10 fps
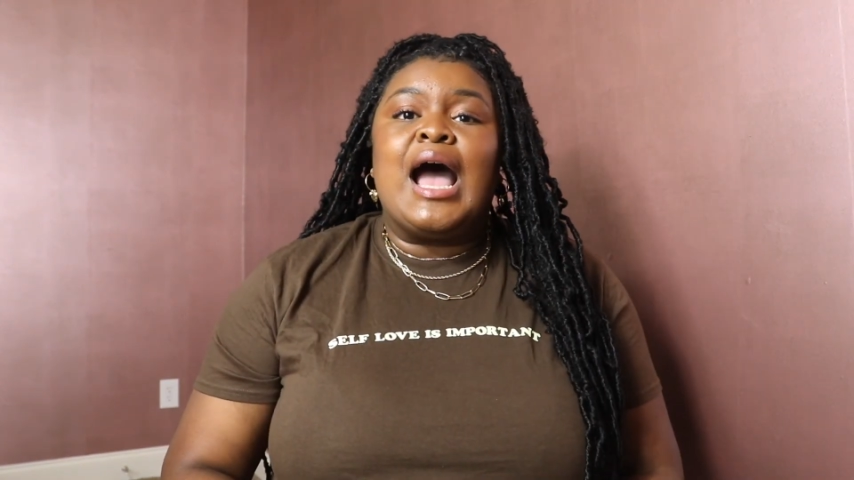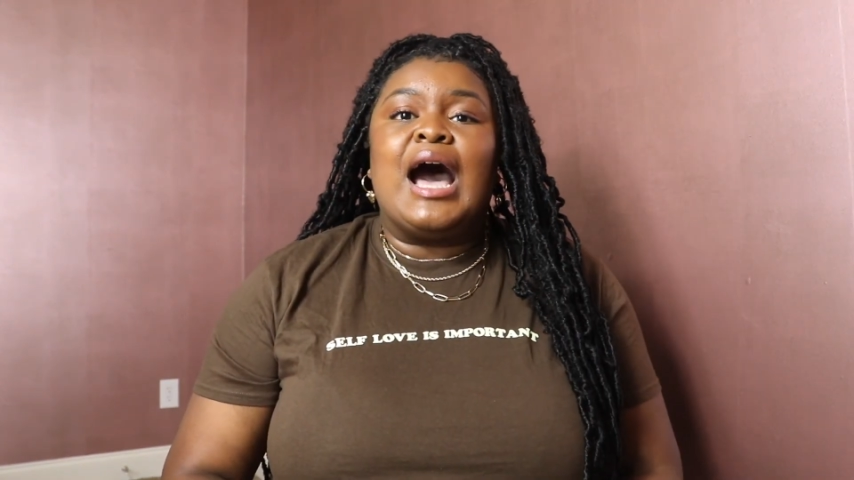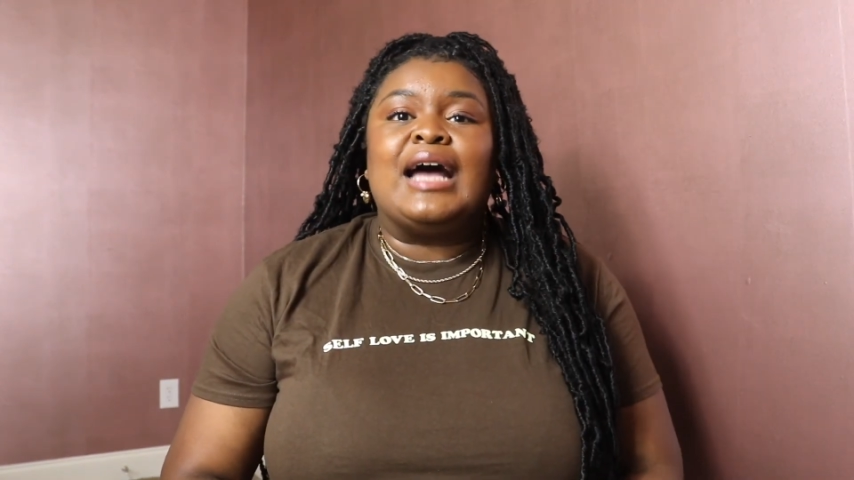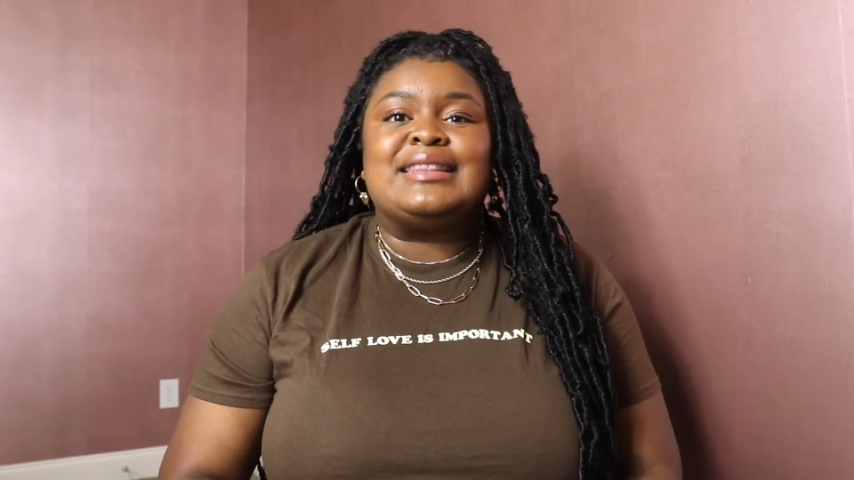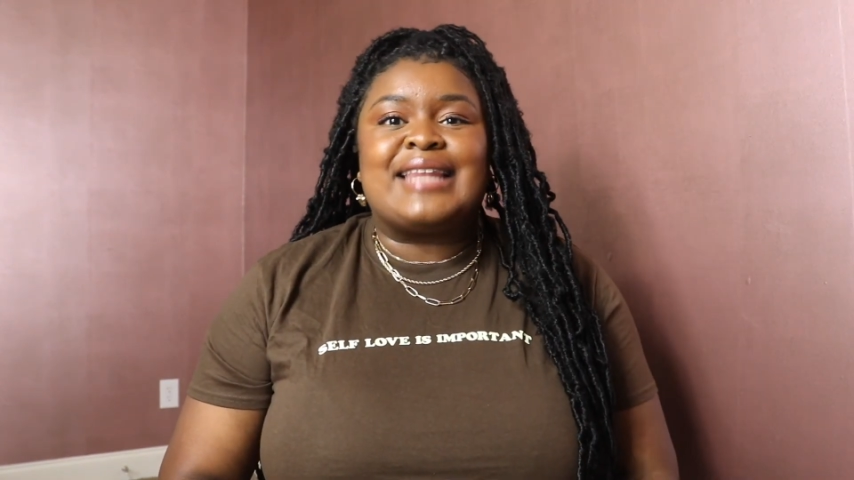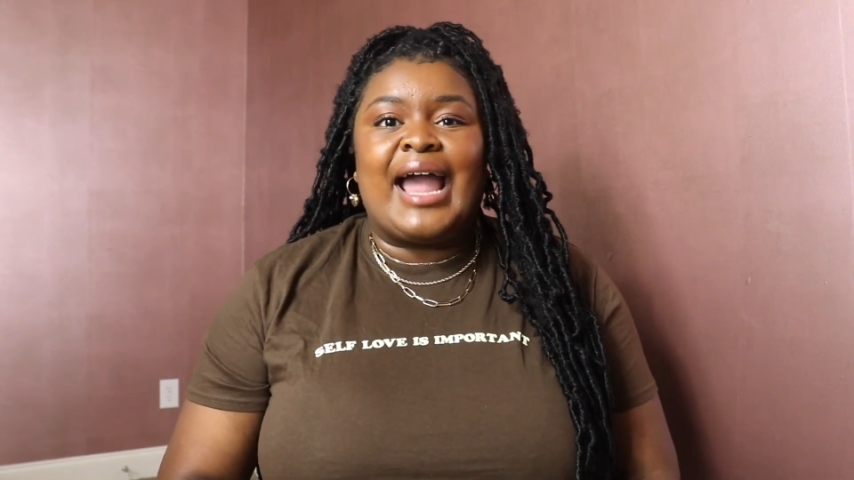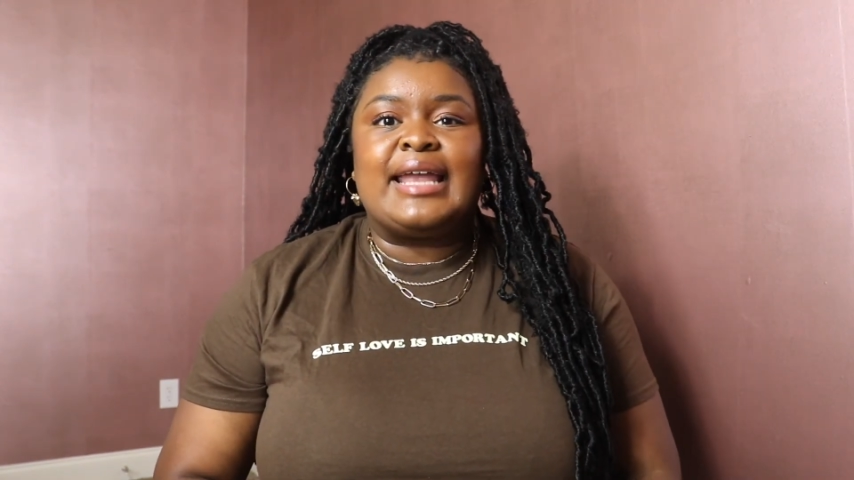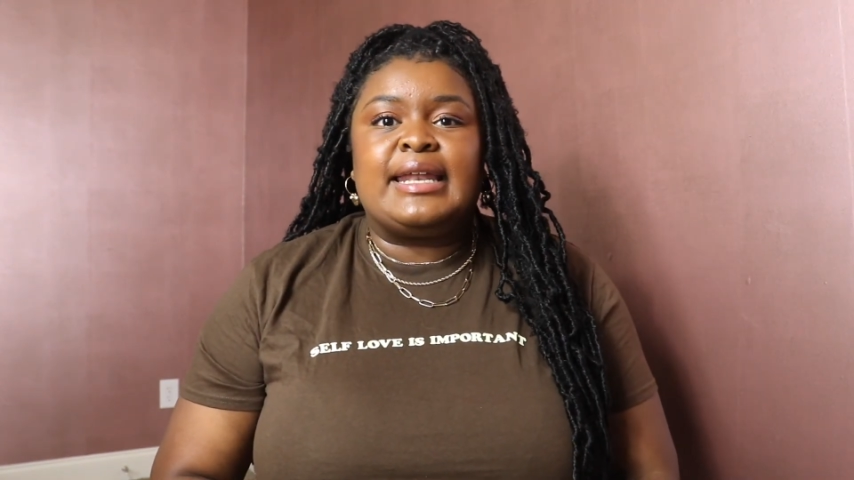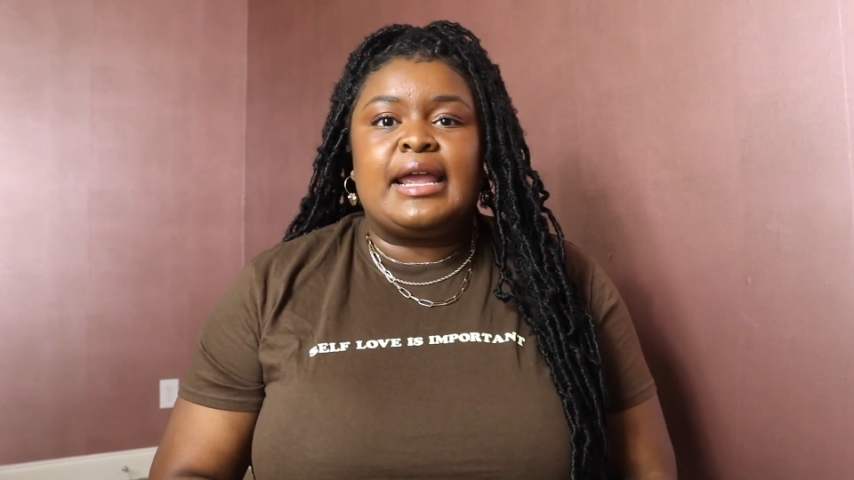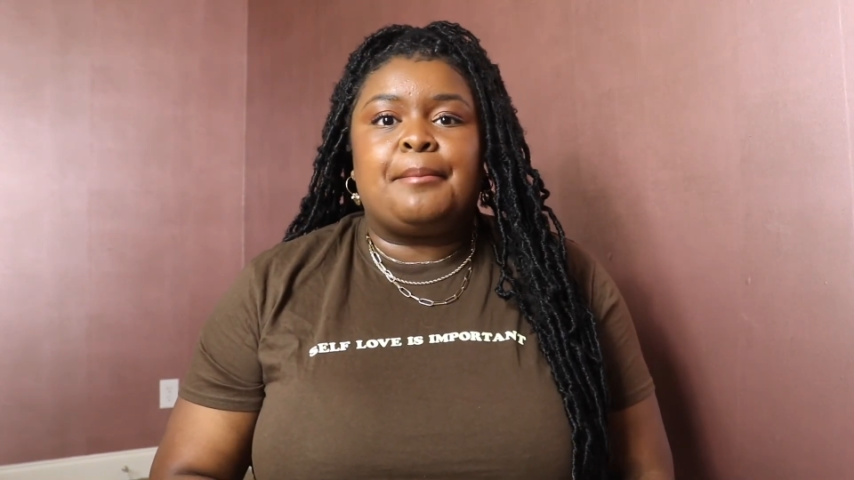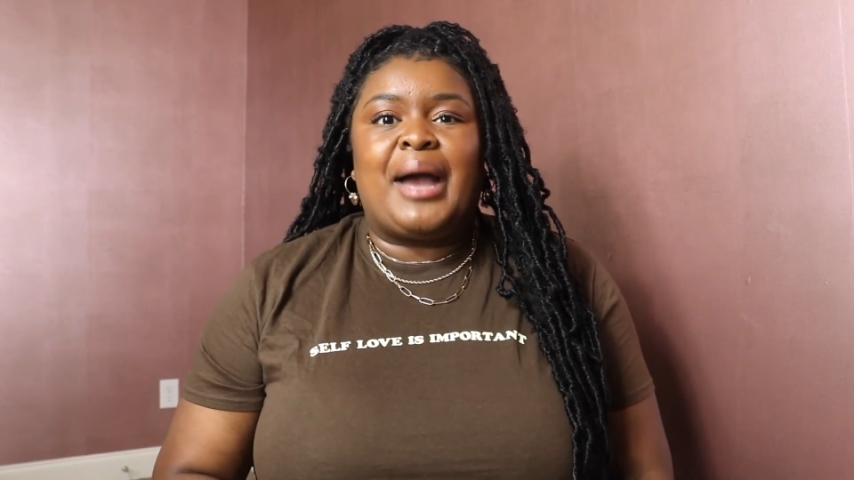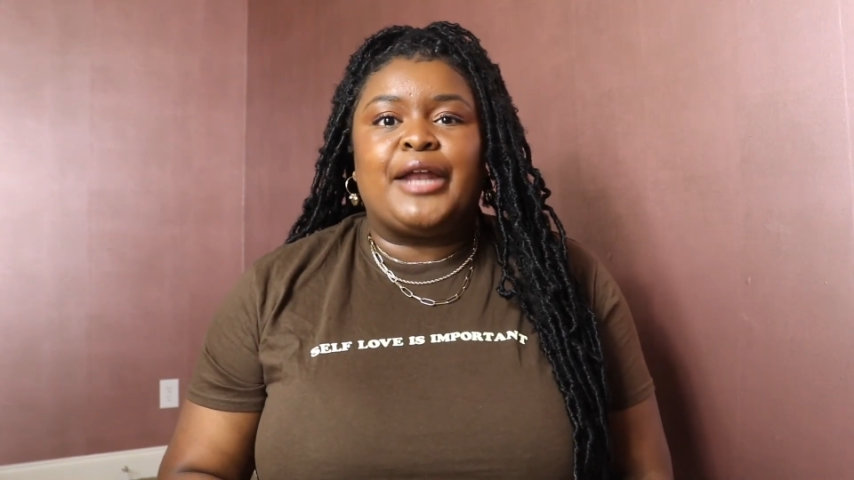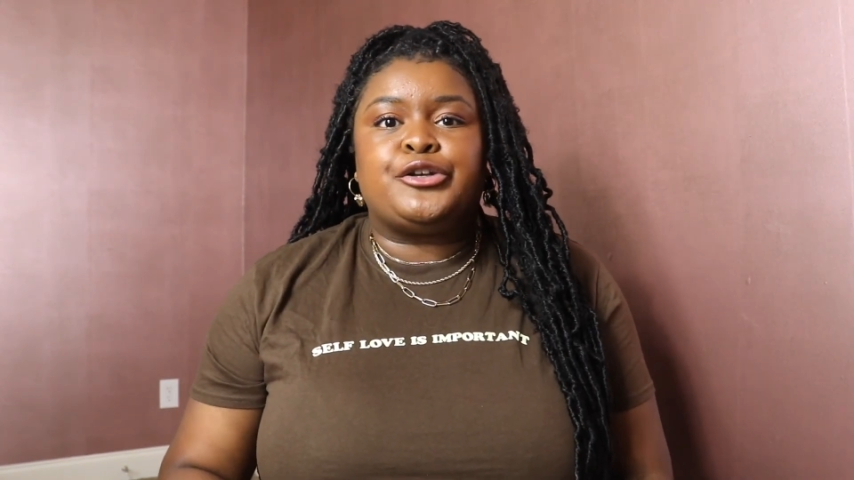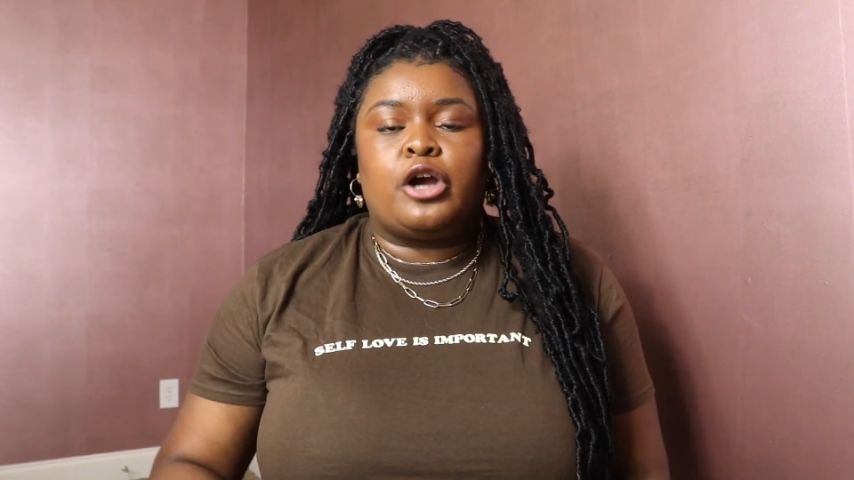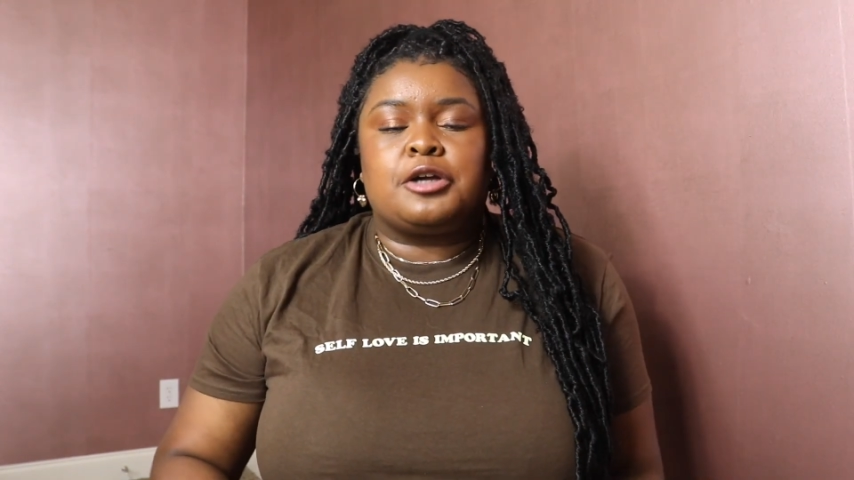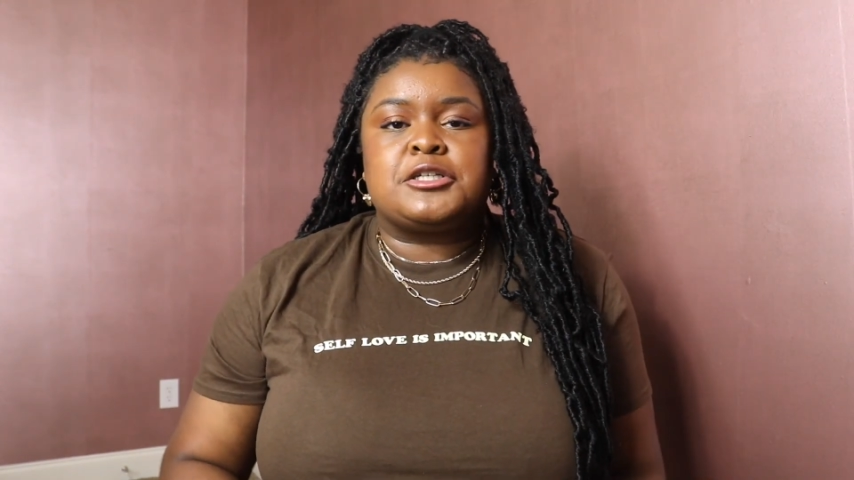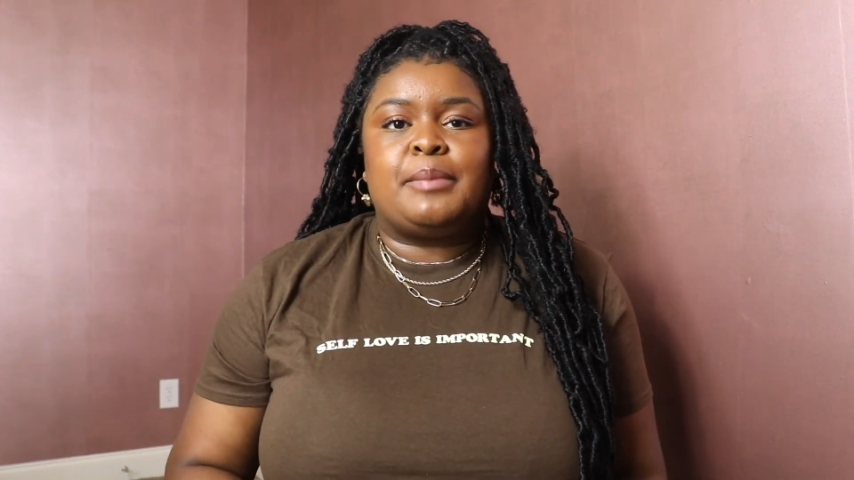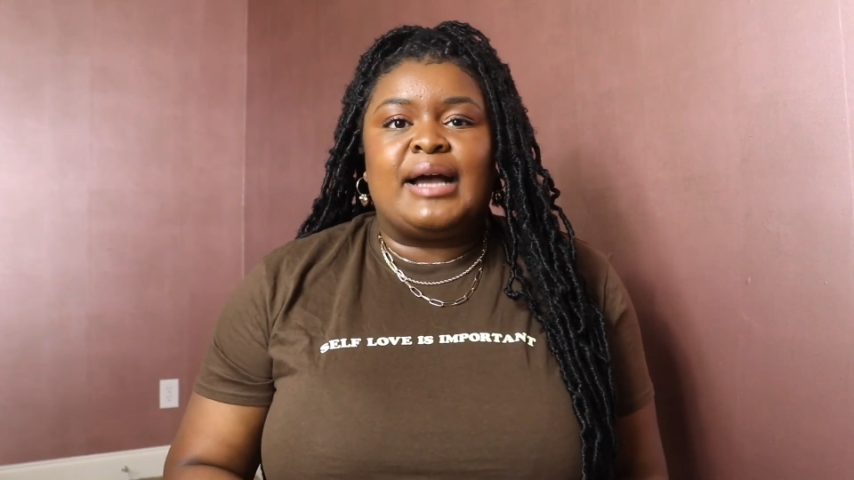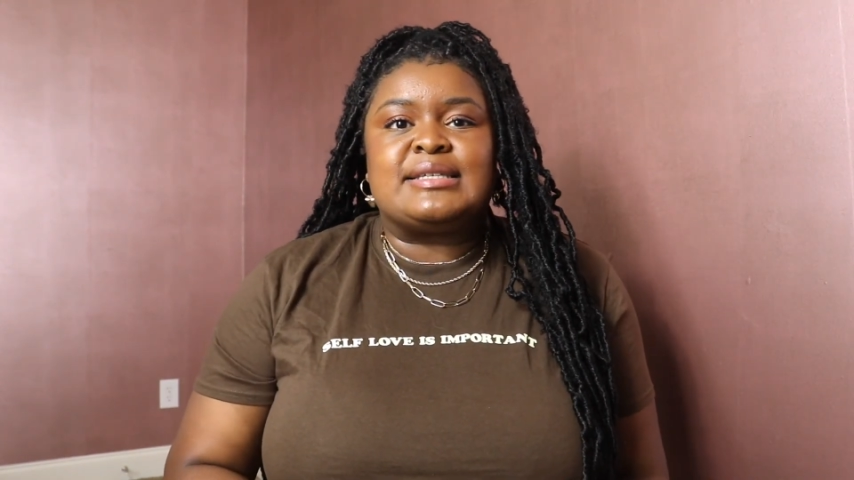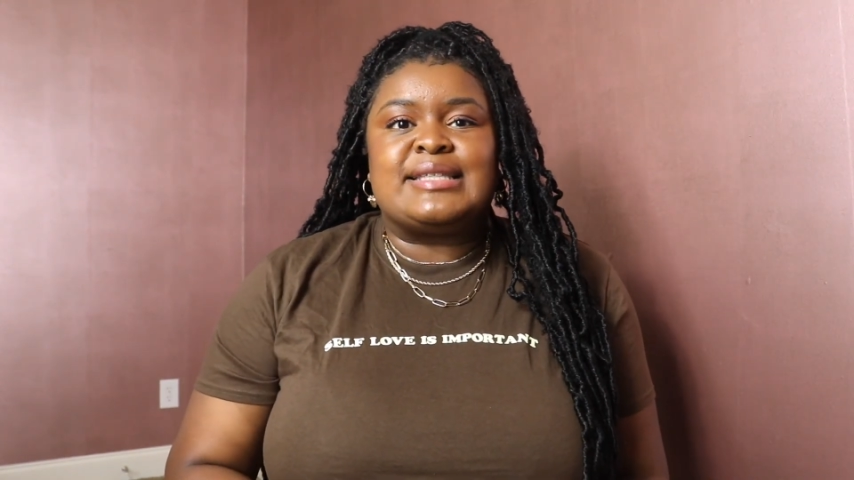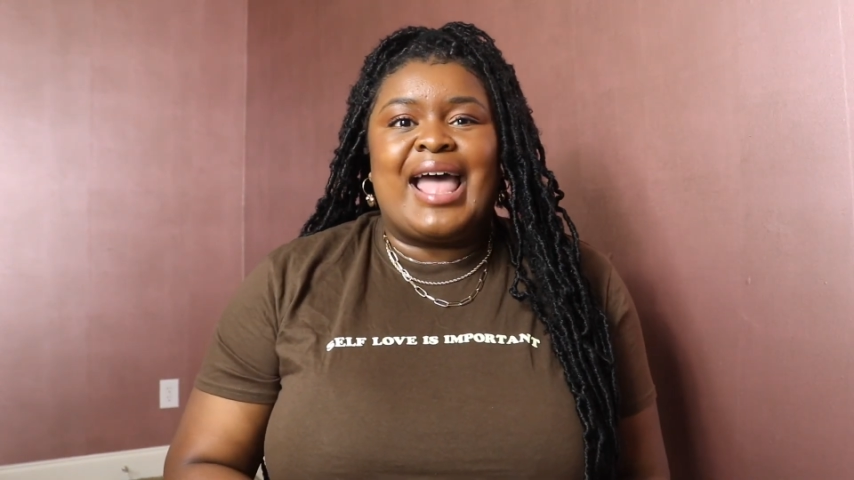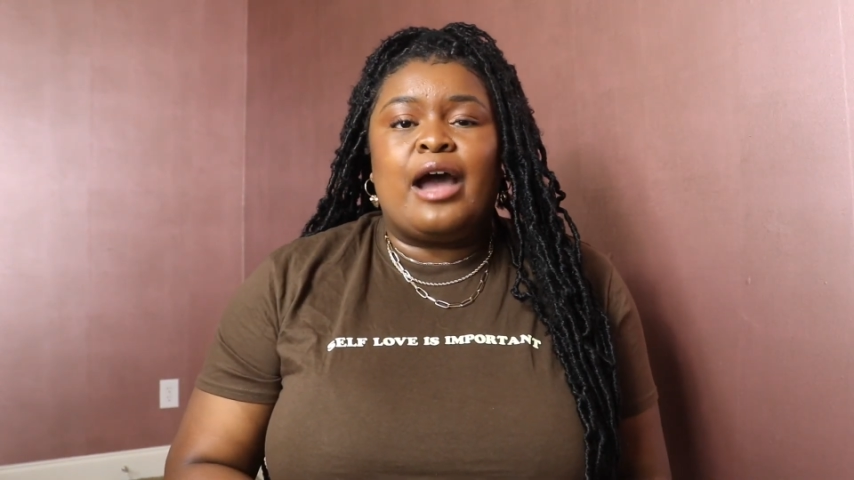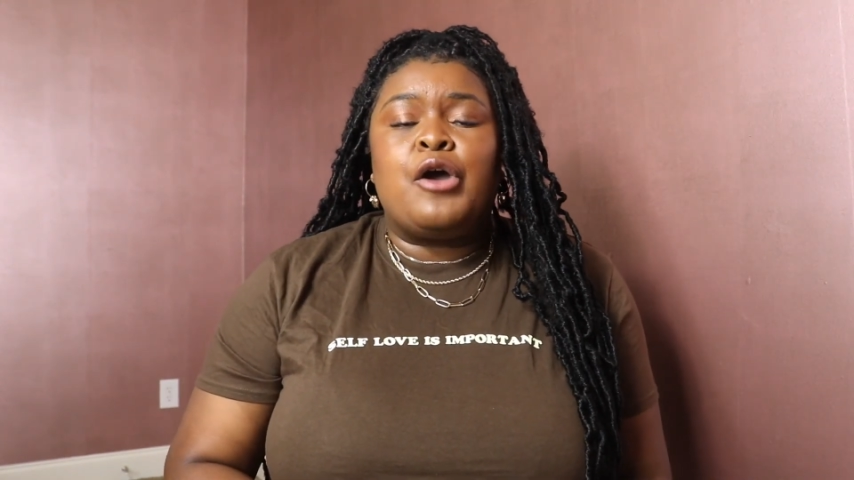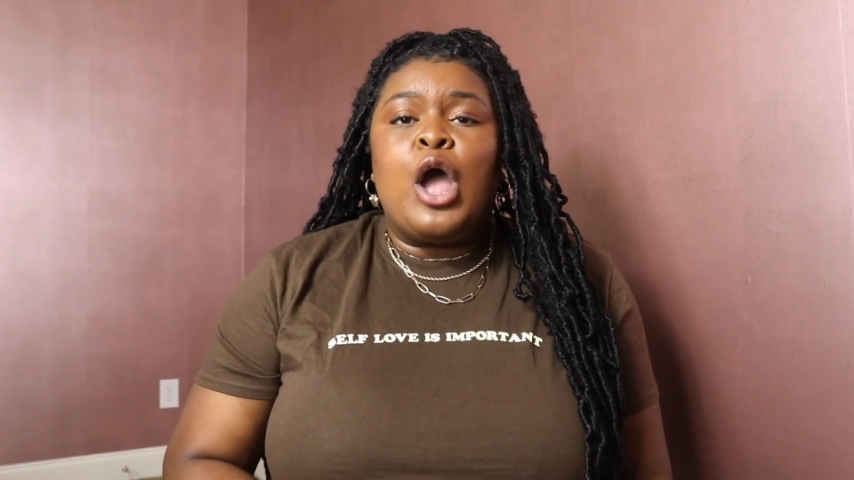lightening my dark spots. Now,